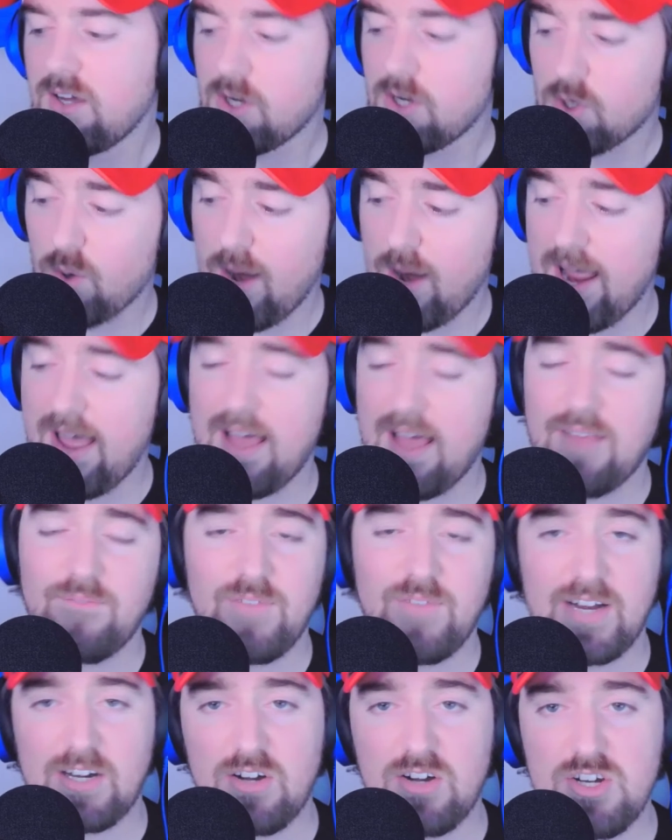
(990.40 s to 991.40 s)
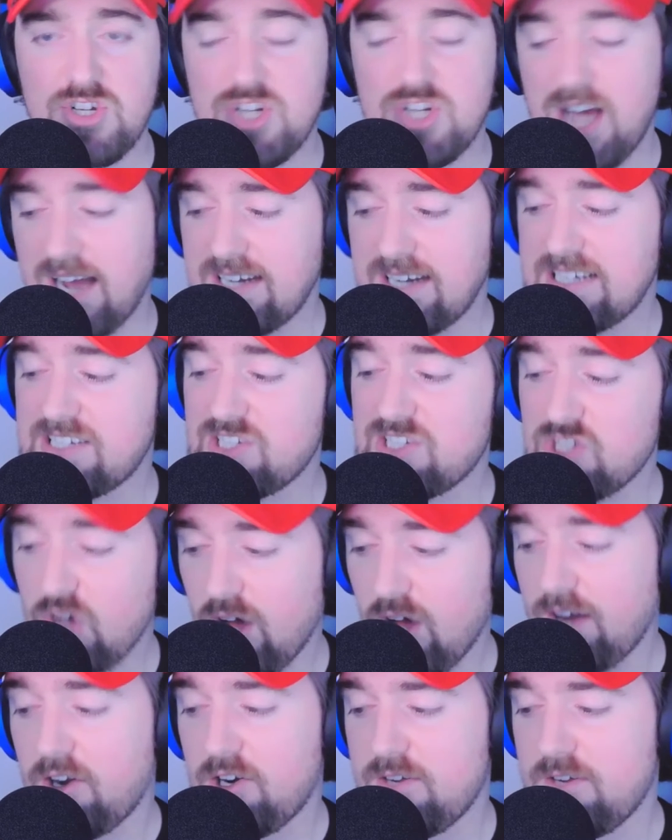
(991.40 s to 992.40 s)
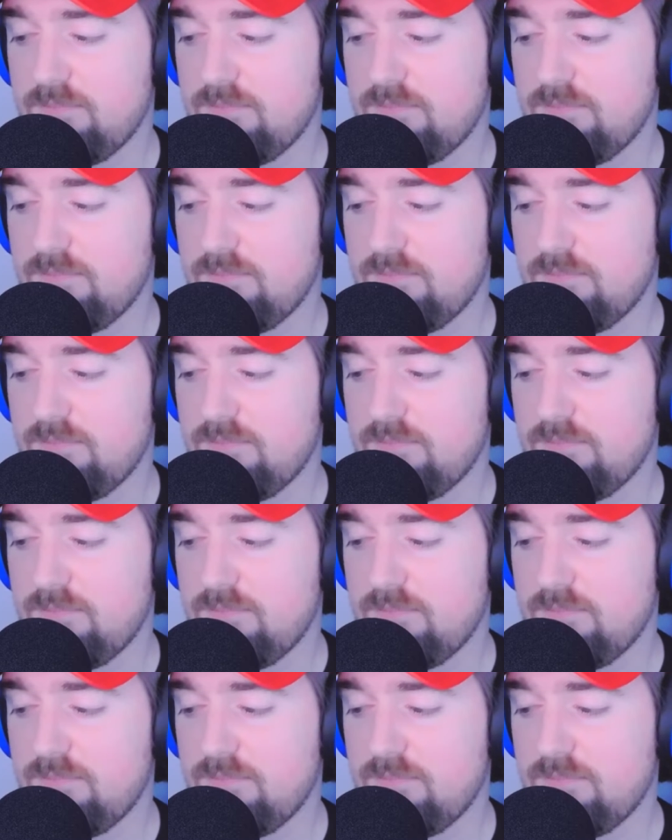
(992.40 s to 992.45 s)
Grant Enfinger, and Johnny Sauter